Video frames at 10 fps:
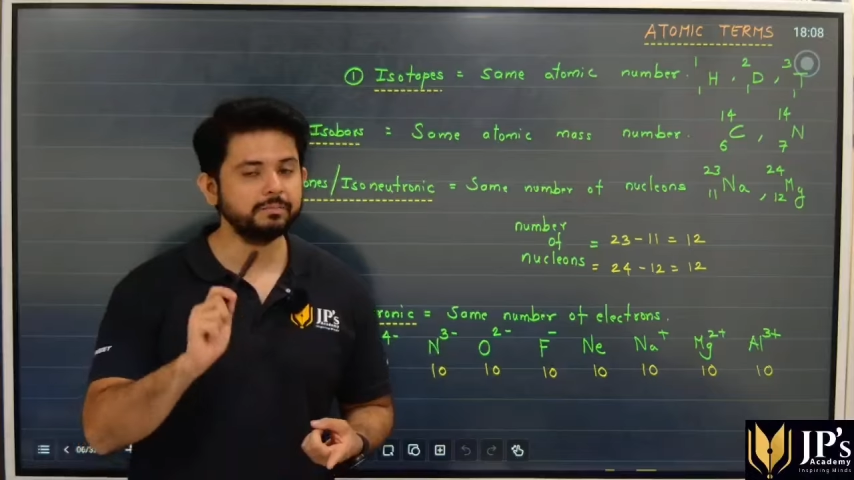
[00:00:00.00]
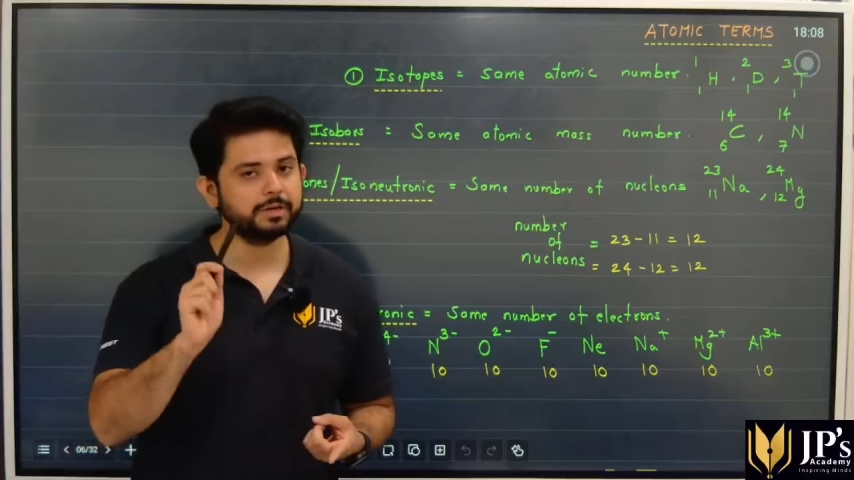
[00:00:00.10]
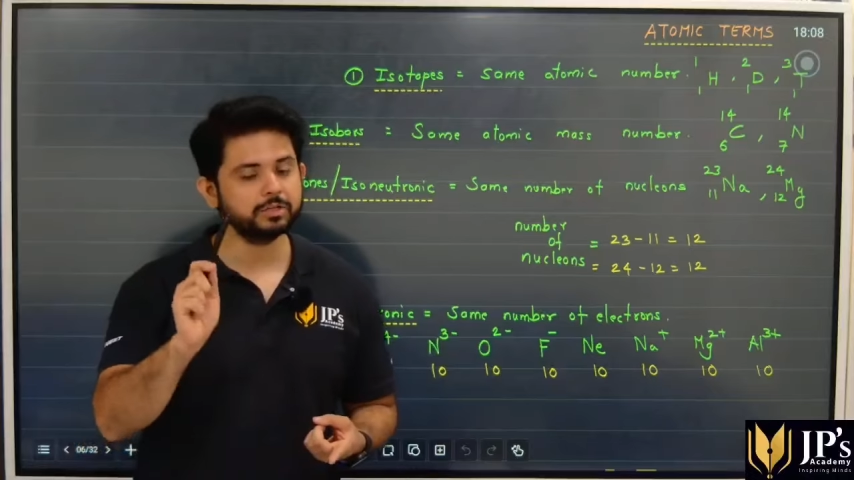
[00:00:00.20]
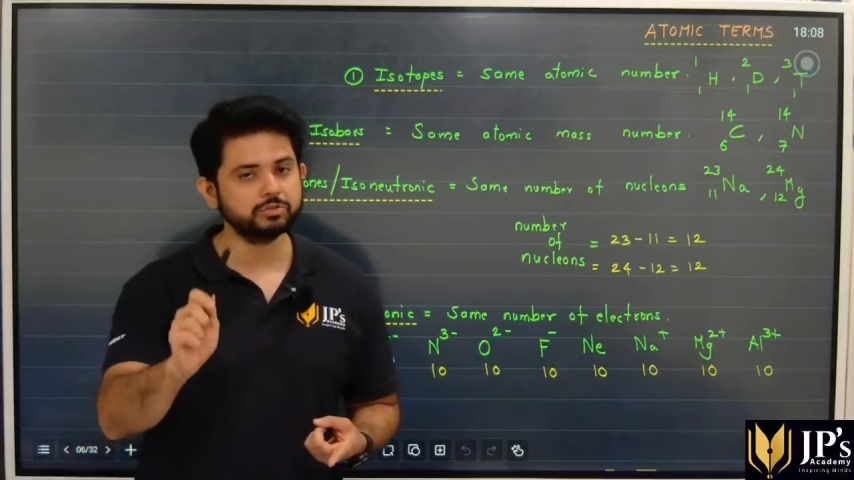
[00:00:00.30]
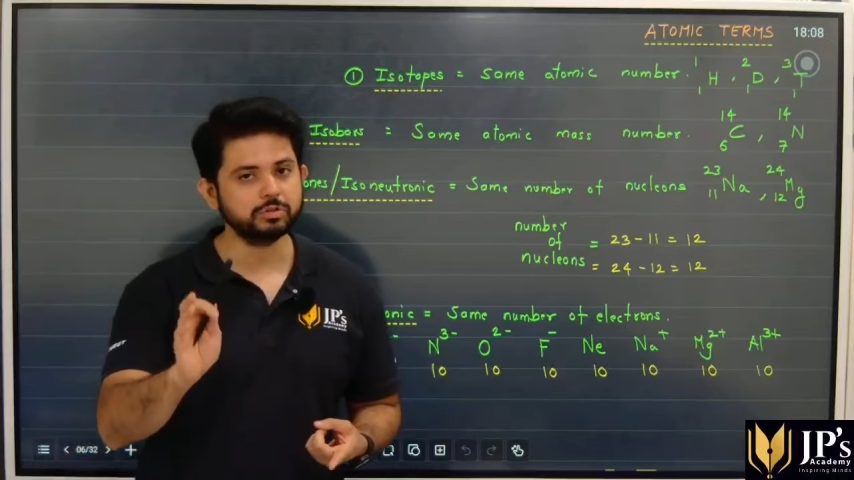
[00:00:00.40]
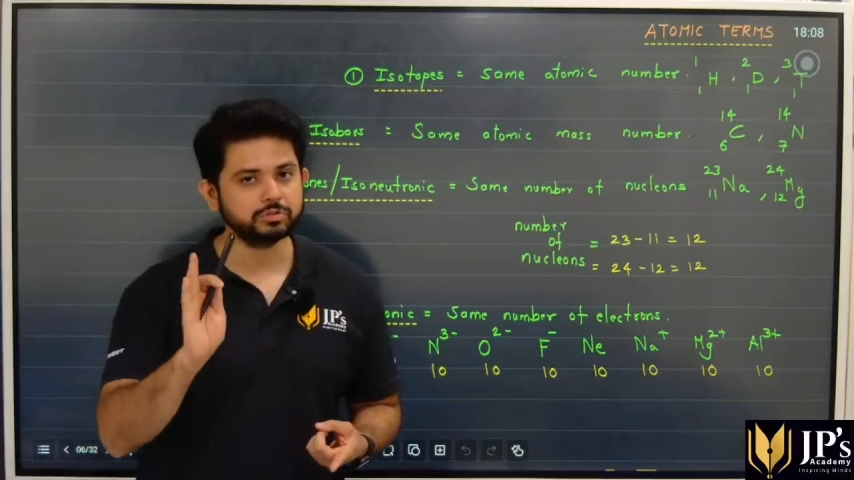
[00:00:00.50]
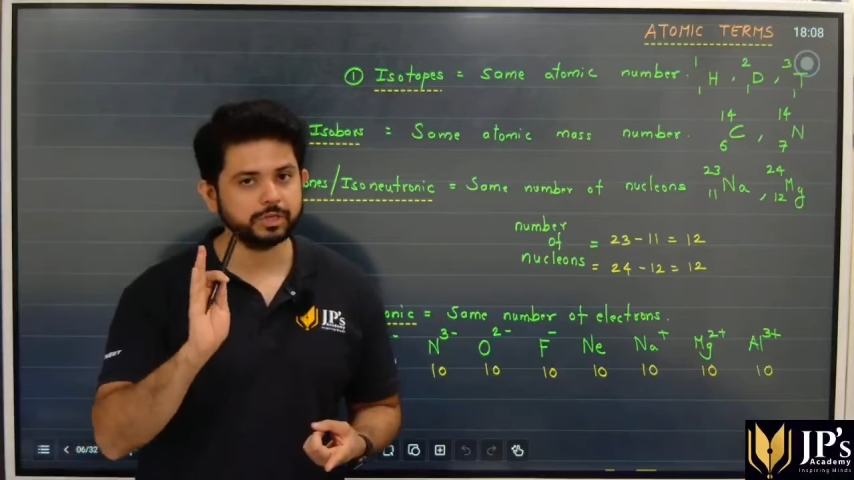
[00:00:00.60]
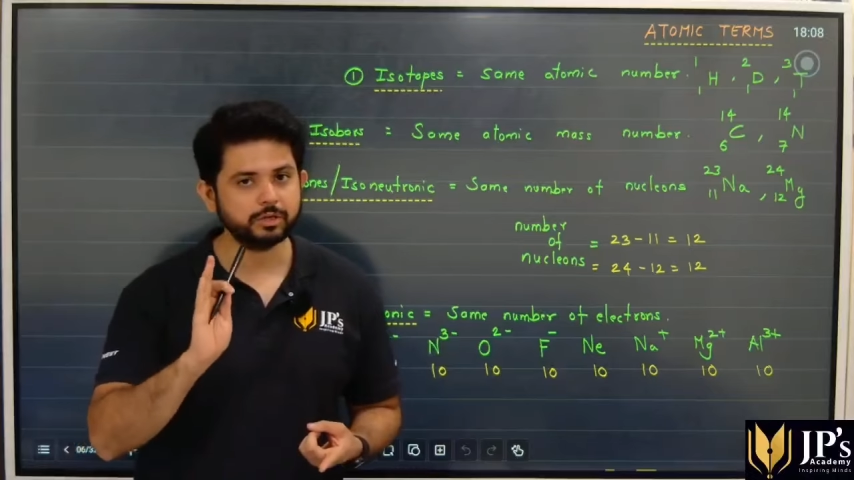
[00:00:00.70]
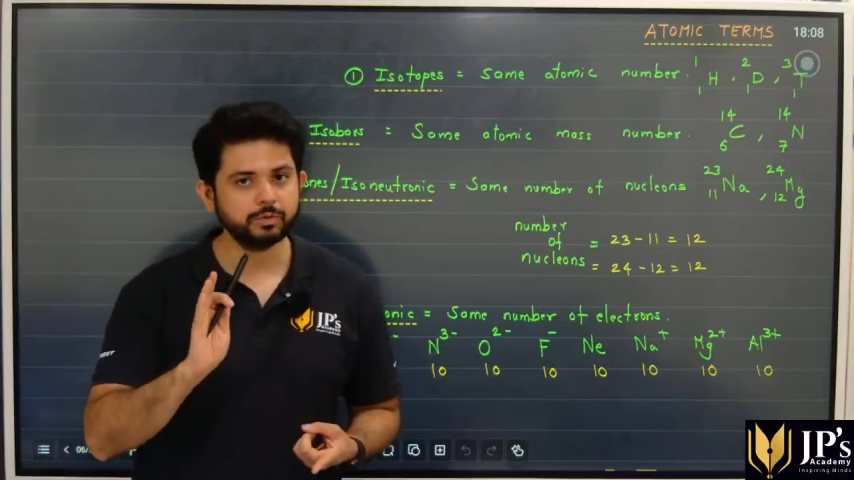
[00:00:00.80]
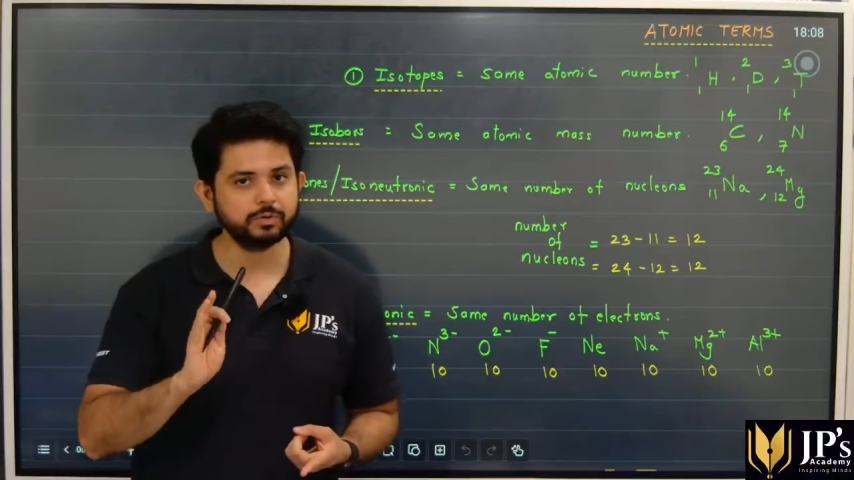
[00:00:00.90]
it is also
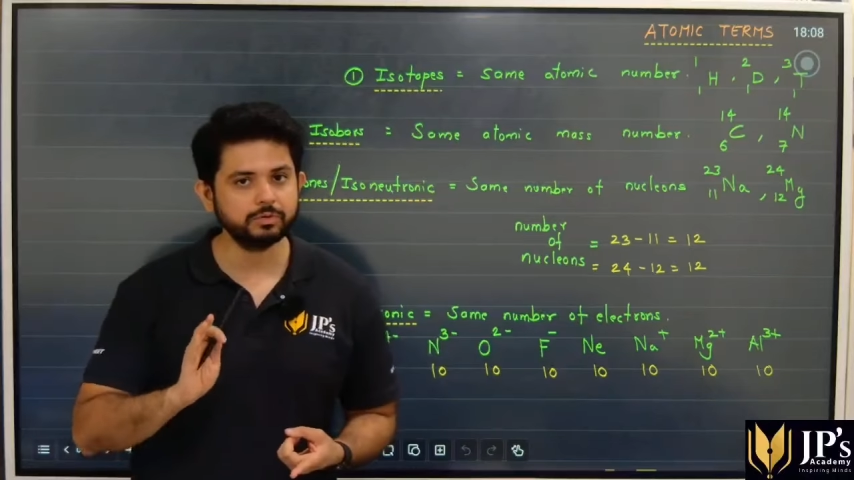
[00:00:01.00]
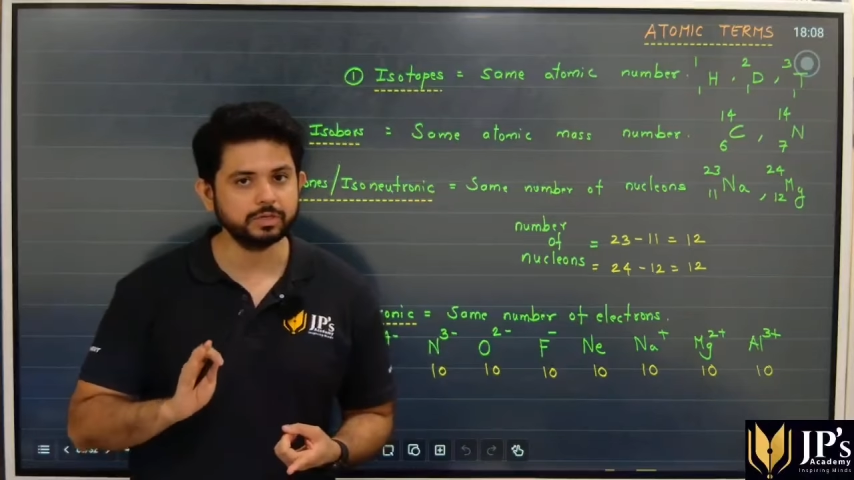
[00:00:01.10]
equal to the